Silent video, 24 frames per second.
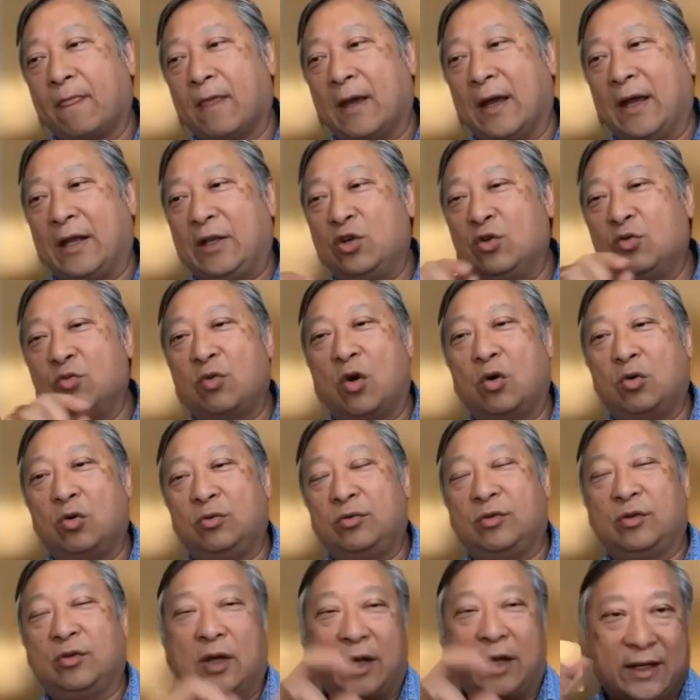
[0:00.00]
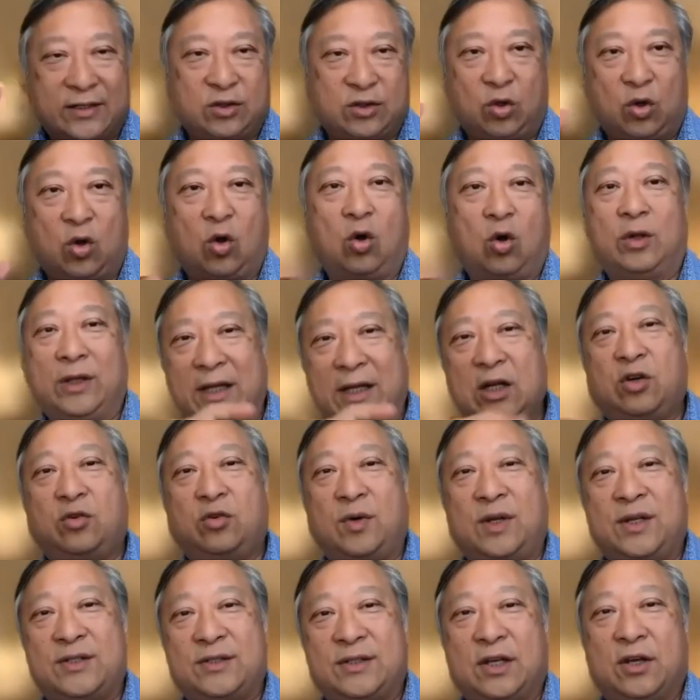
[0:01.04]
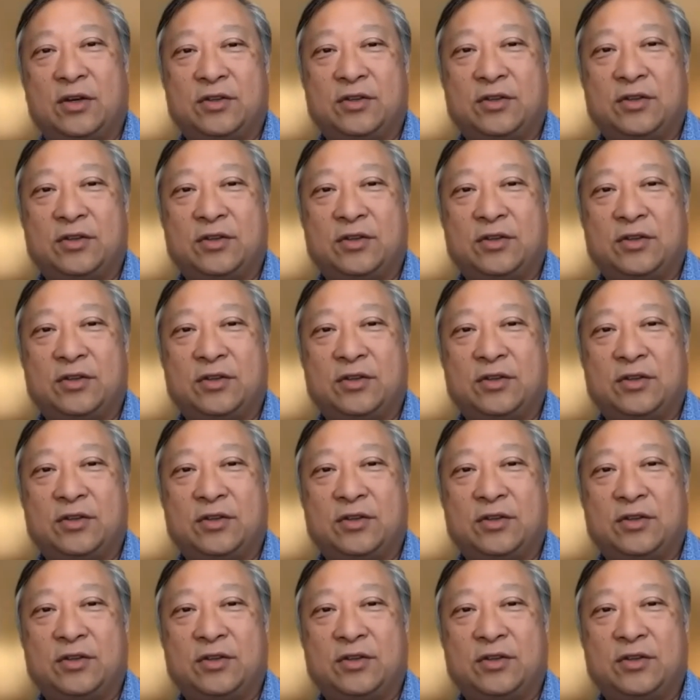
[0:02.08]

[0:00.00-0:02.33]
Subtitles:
and you wrote as a goal increase sales,